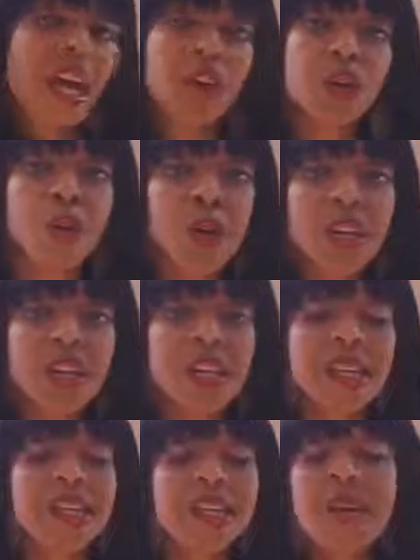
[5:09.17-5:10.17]
I don't know what it
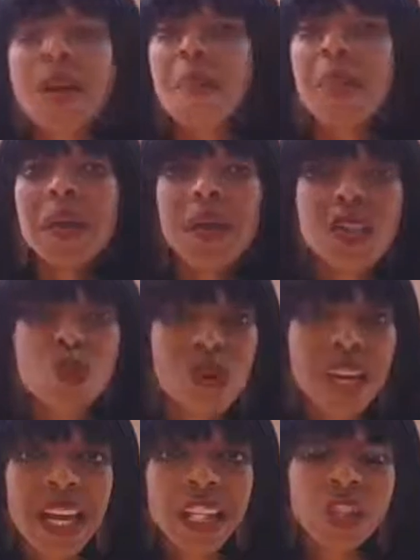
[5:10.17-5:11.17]
is. Maybe it's
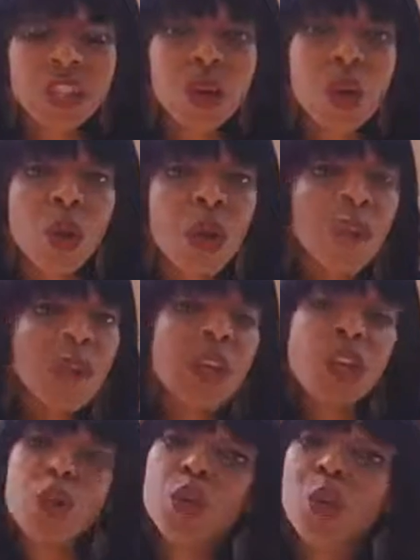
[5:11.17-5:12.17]
relational,
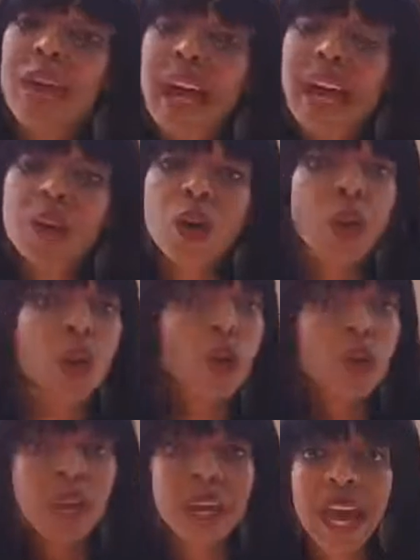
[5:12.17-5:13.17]
you can't
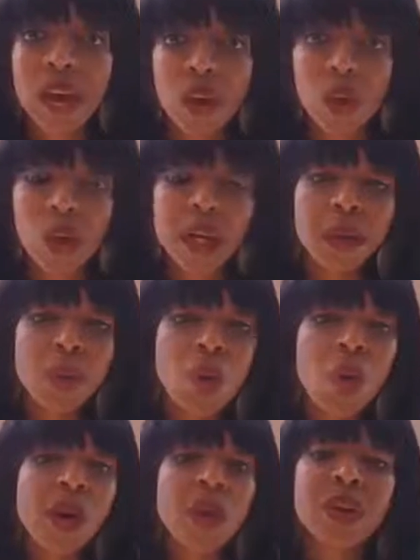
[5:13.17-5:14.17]
go
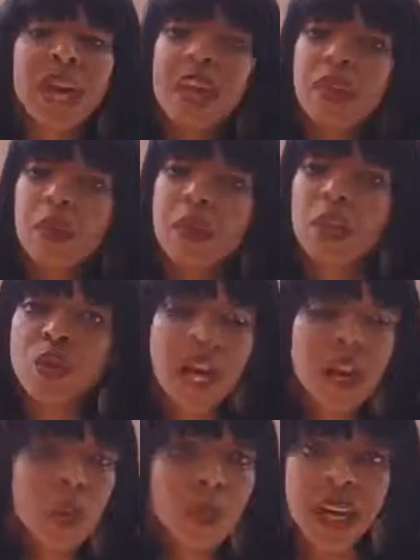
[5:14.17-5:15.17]
anymore, you can't
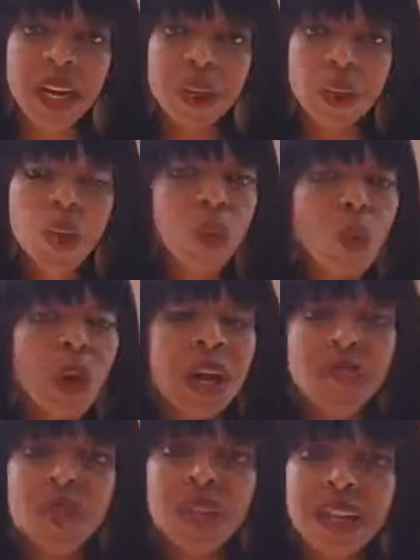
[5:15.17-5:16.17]
commit anymore,
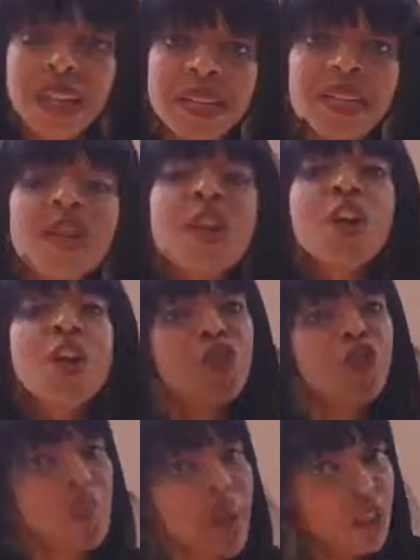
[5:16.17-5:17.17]
whatever it is,
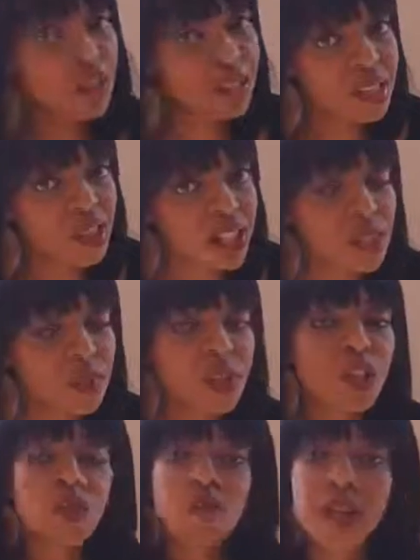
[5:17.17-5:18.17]
you've made those
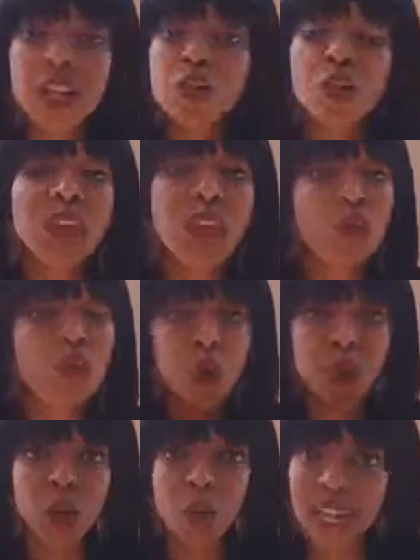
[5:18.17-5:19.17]
adjustments, you've made sure that you've
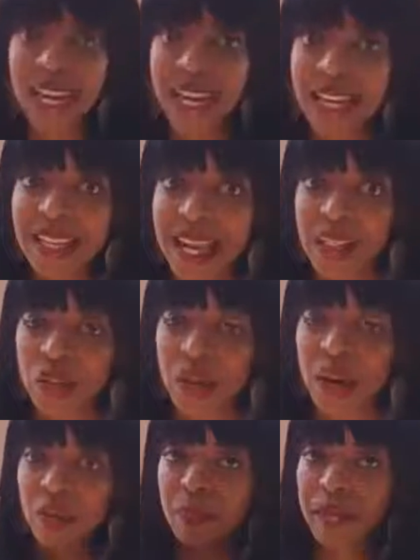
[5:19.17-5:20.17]
communicated that to
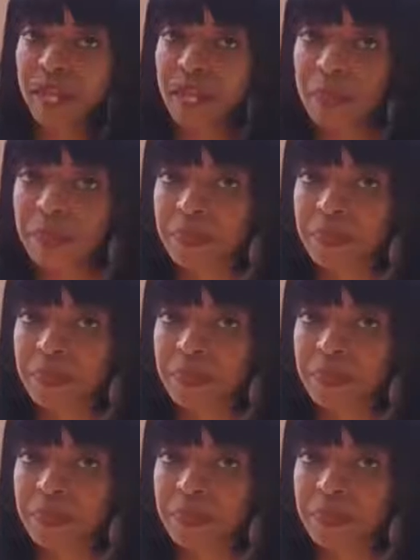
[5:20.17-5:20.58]
everybody.